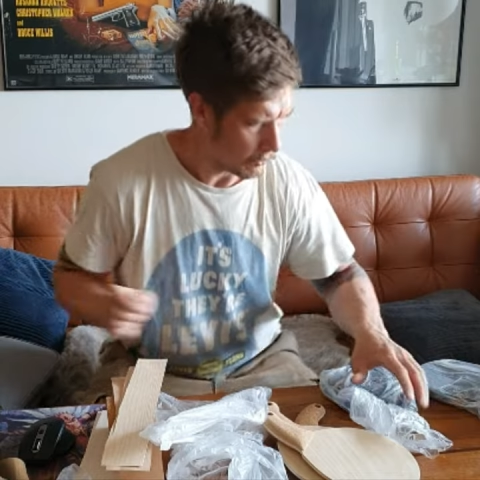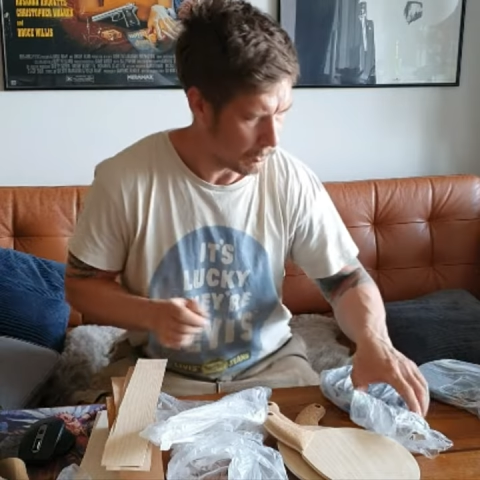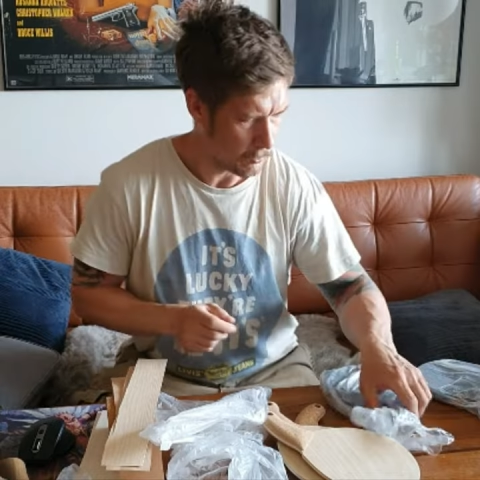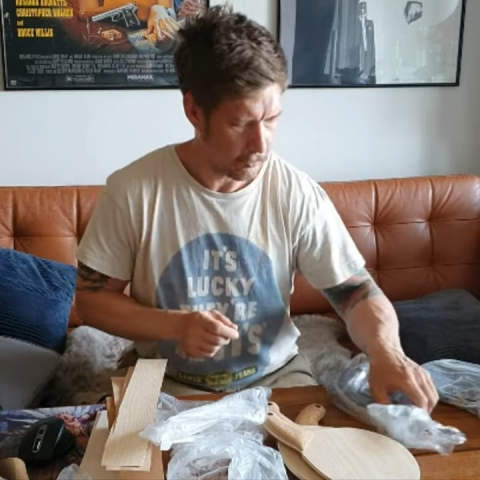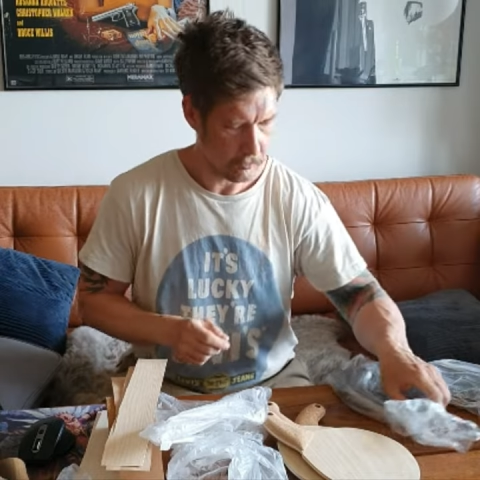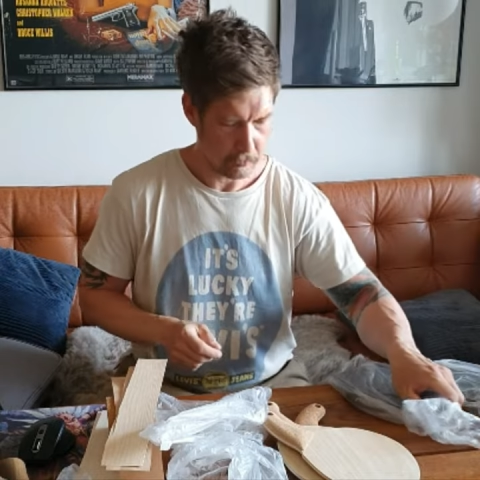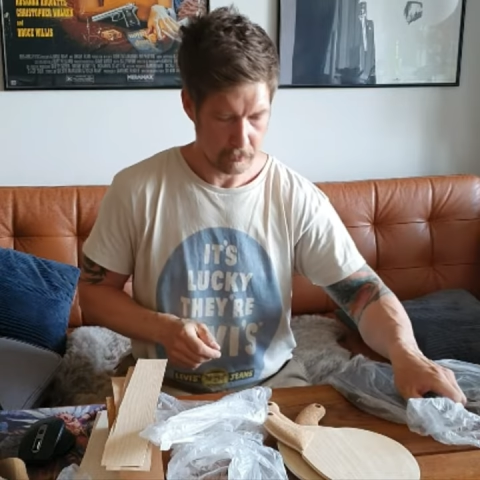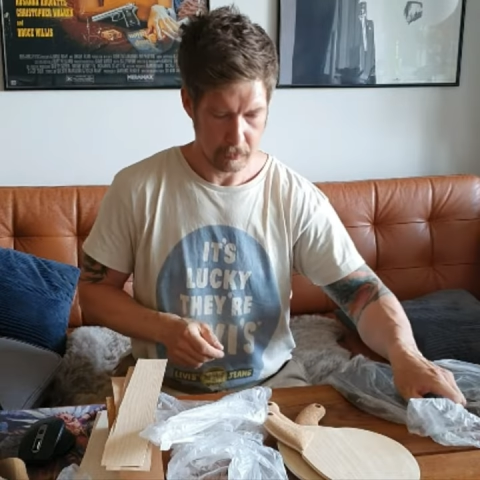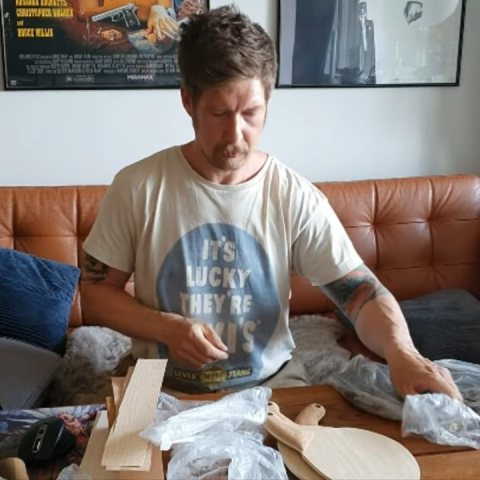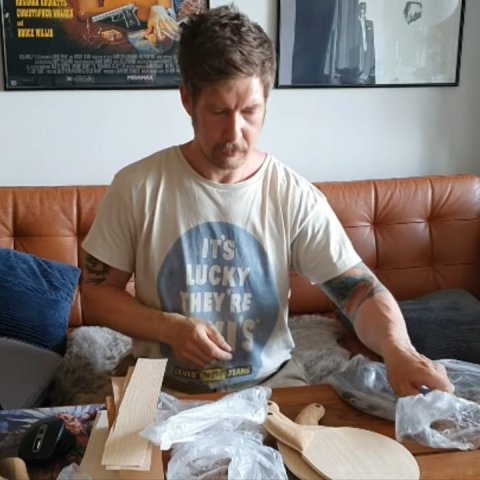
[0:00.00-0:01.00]
And
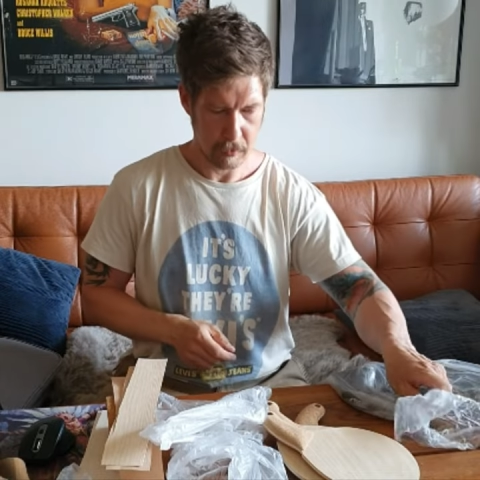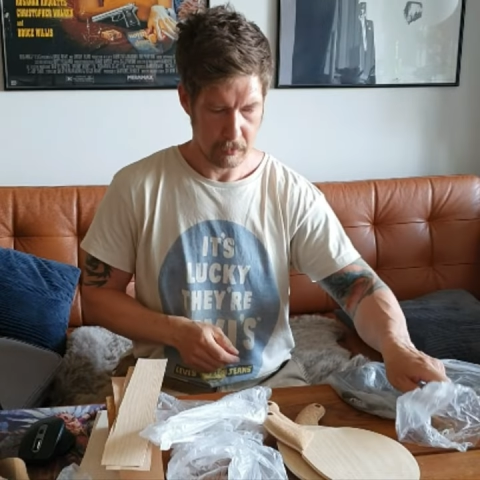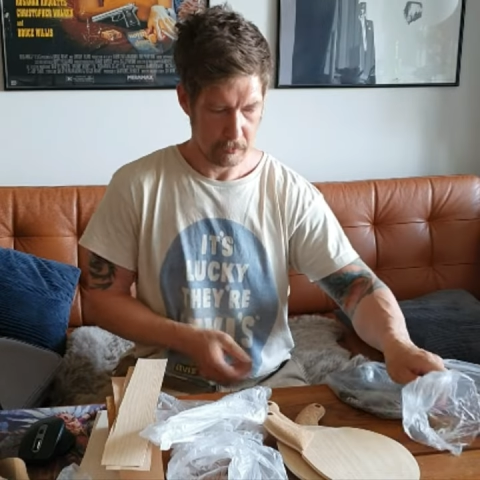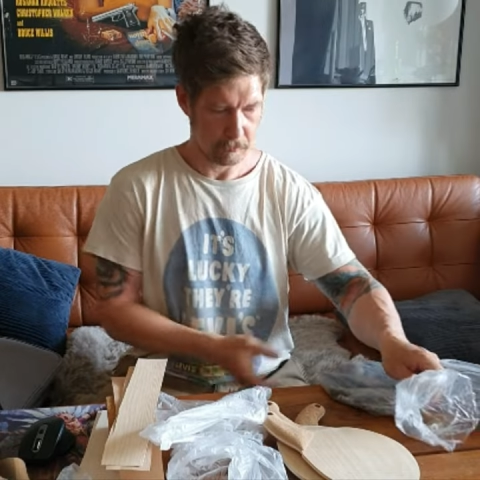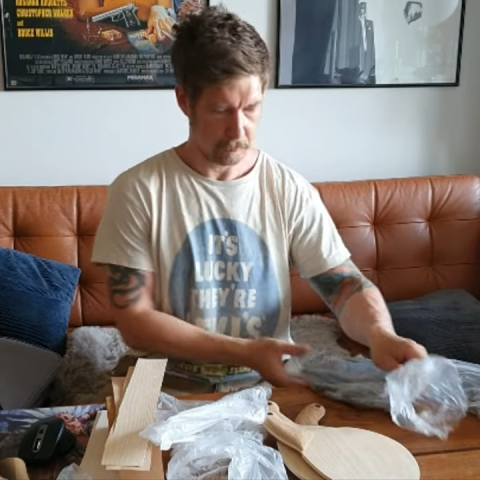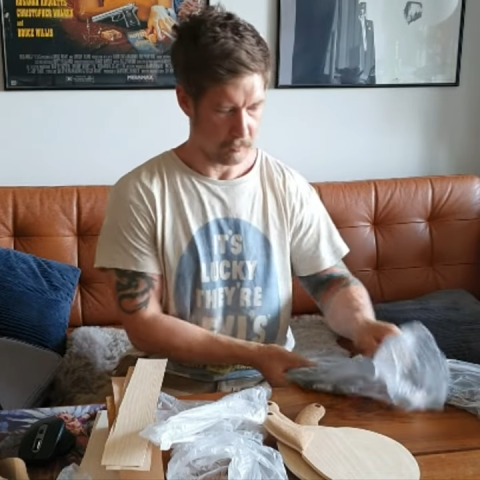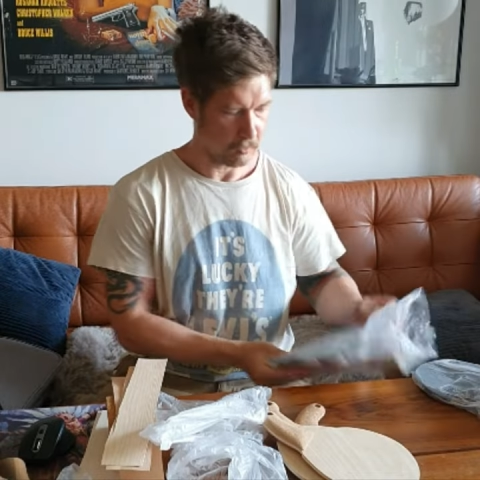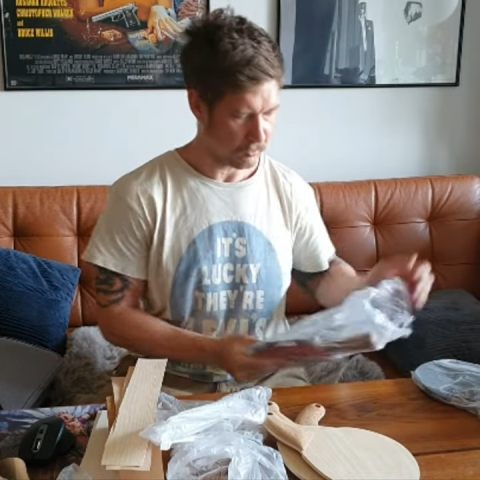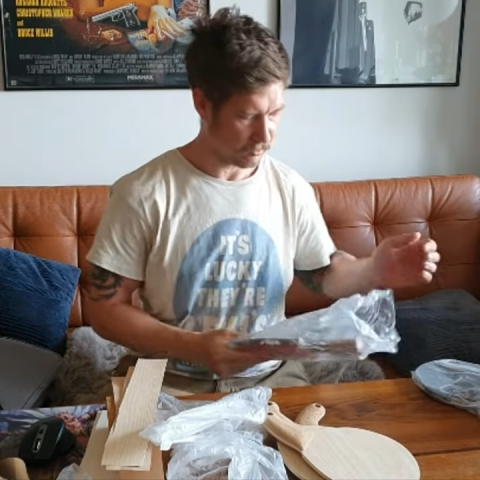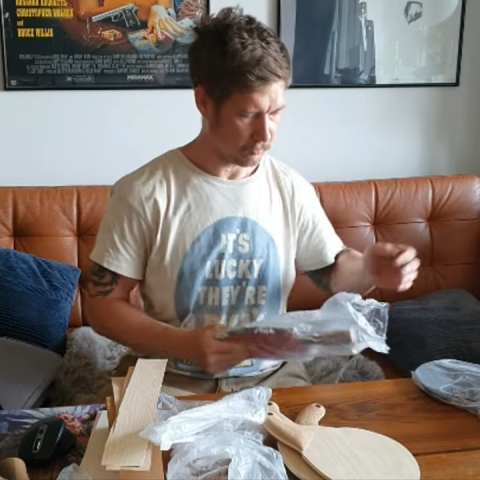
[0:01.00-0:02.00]
then
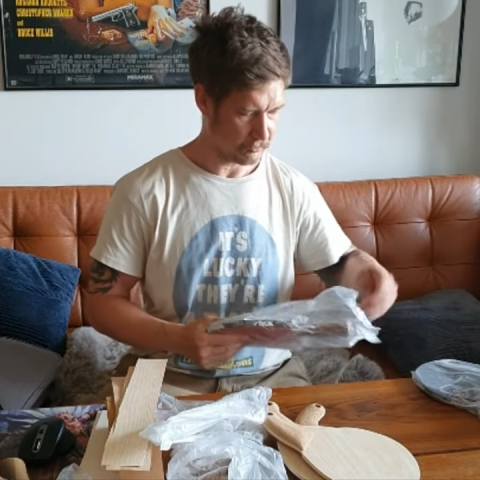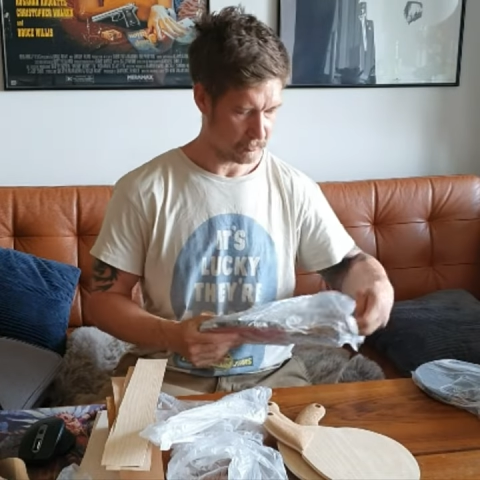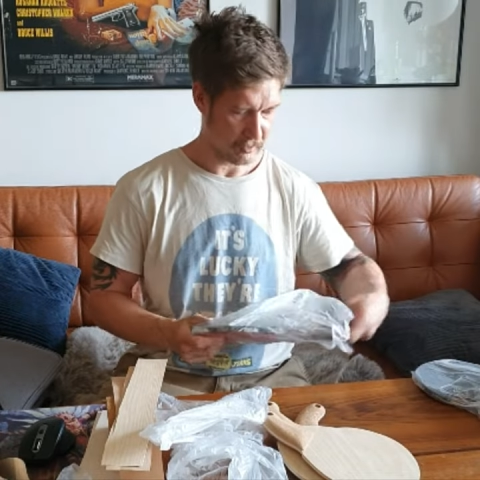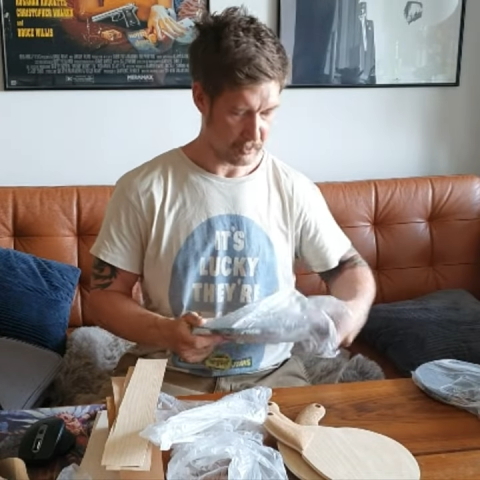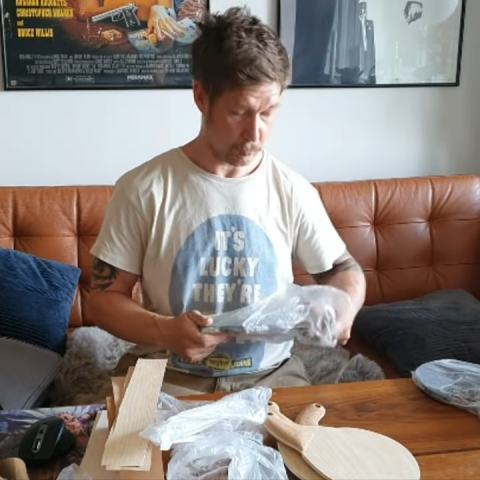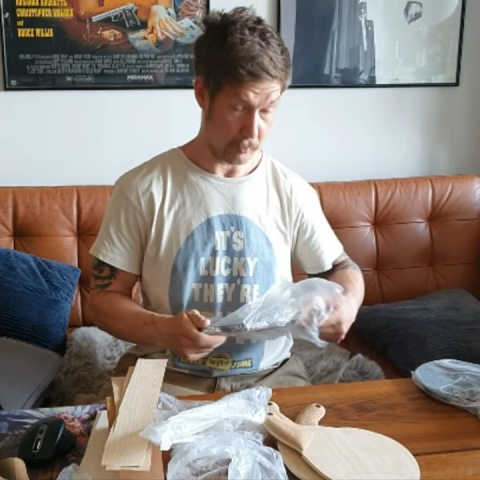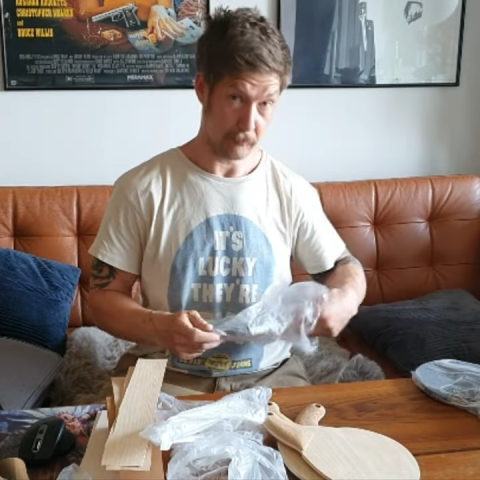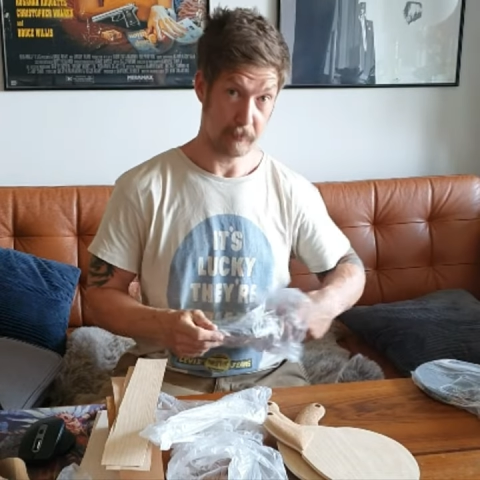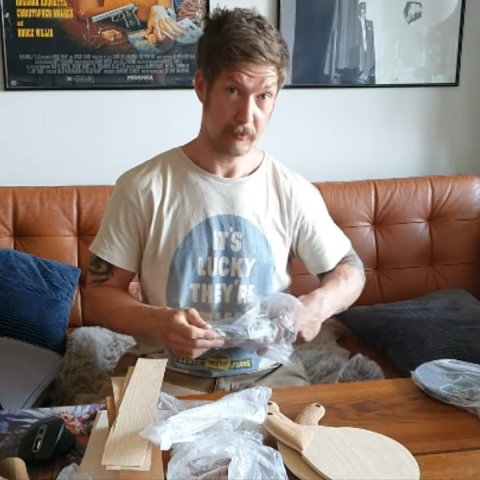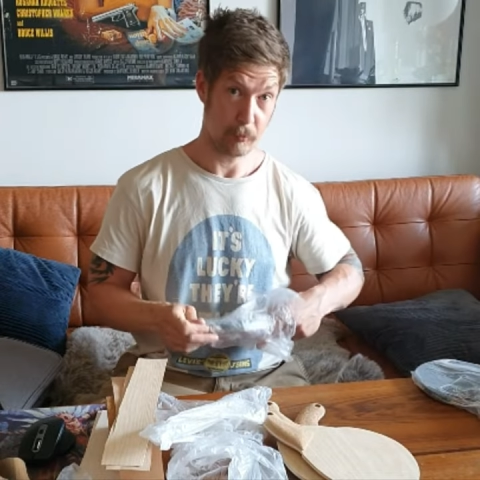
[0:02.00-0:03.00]
there's also this one,